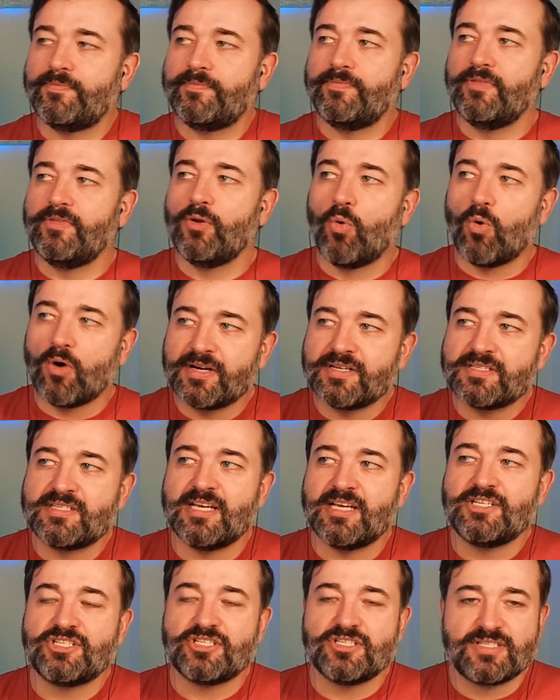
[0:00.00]

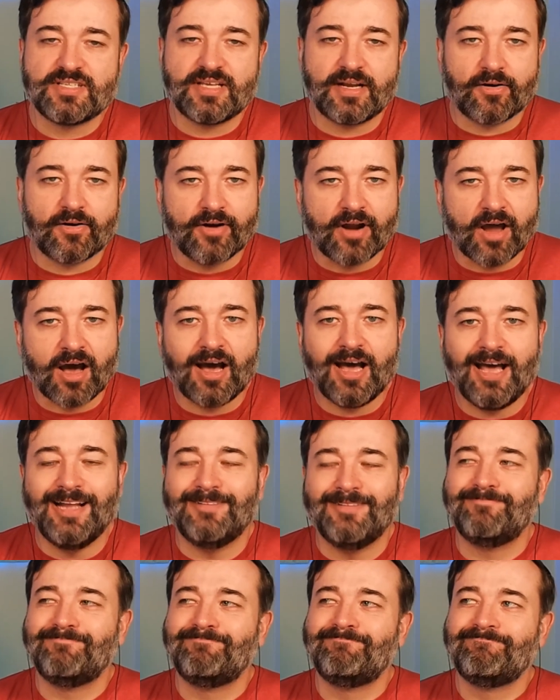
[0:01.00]
organizations that are not
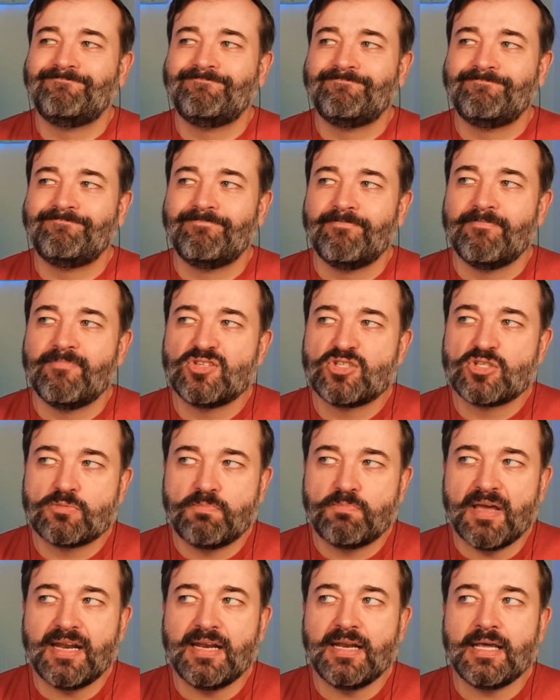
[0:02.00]

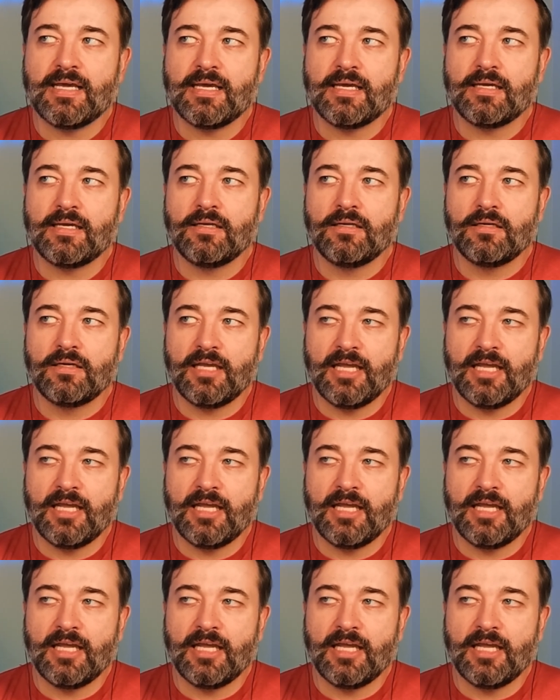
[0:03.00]
spending